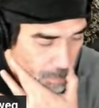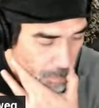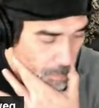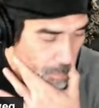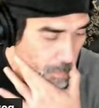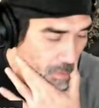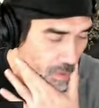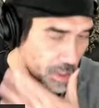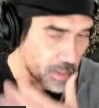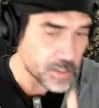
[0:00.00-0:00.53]

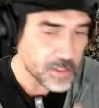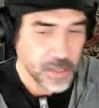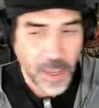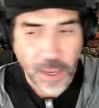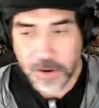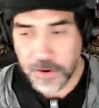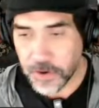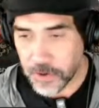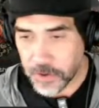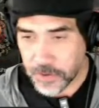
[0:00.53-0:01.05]
the
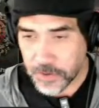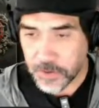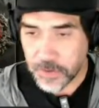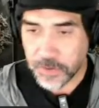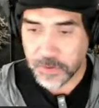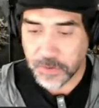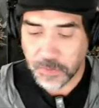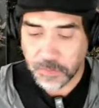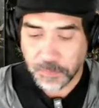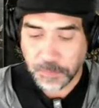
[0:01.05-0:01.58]
standard
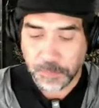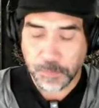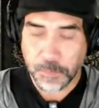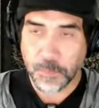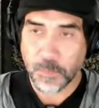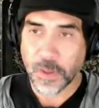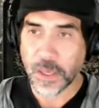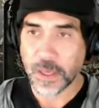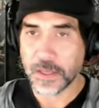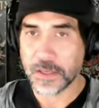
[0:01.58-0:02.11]

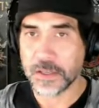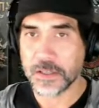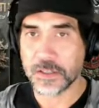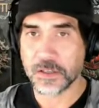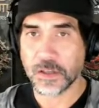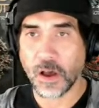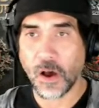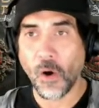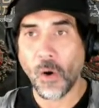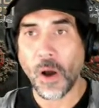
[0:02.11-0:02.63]
is,
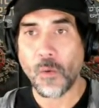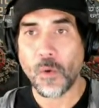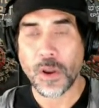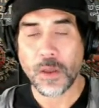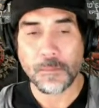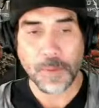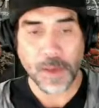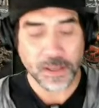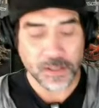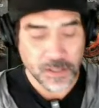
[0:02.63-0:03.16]
oh, I want a
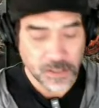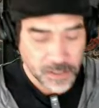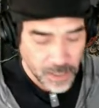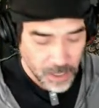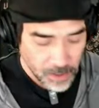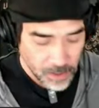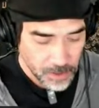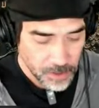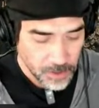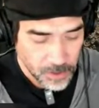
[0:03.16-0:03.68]

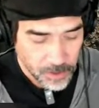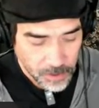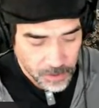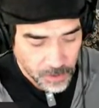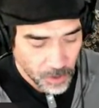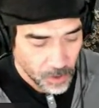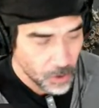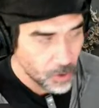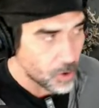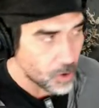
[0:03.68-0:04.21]
bestseller.
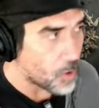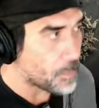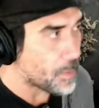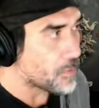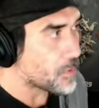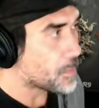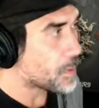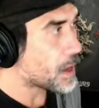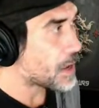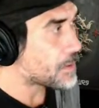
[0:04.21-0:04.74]
Oh, hope I
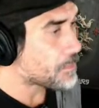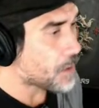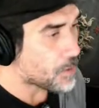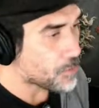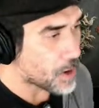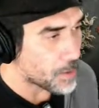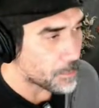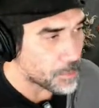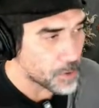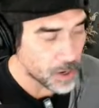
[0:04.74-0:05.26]

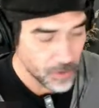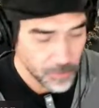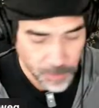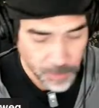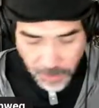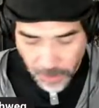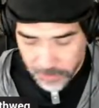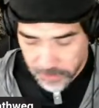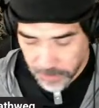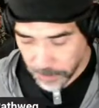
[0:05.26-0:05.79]
write a book, everybody
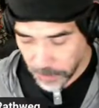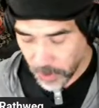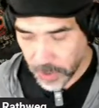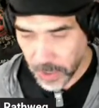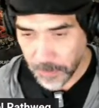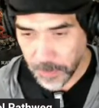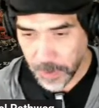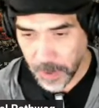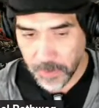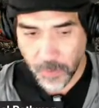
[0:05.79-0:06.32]
loves my book, and I
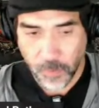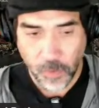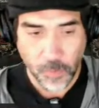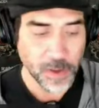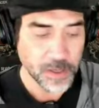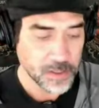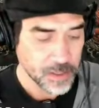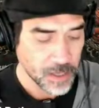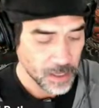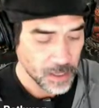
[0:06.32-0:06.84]
become number one
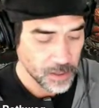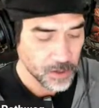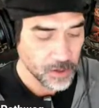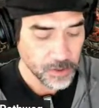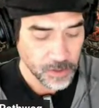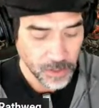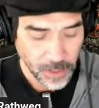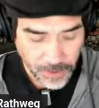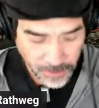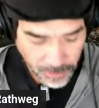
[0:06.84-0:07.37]
bestseller.
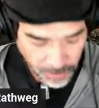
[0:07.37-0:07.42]
Like, I